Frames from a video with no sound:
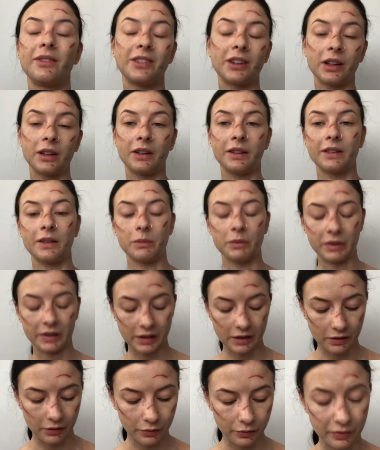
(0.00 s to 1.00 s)
done this
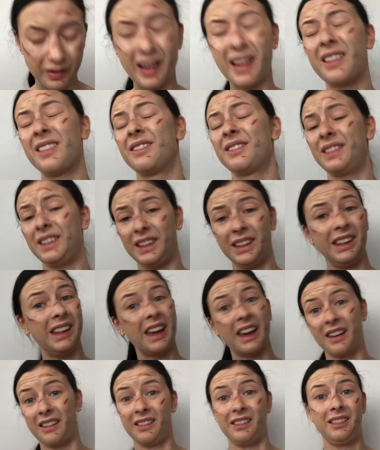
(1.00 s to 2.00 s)
himself?
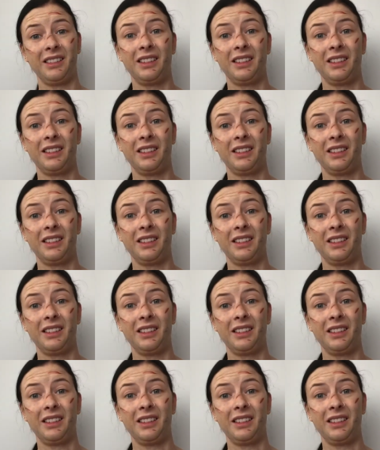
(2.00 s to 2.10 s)
Yeah.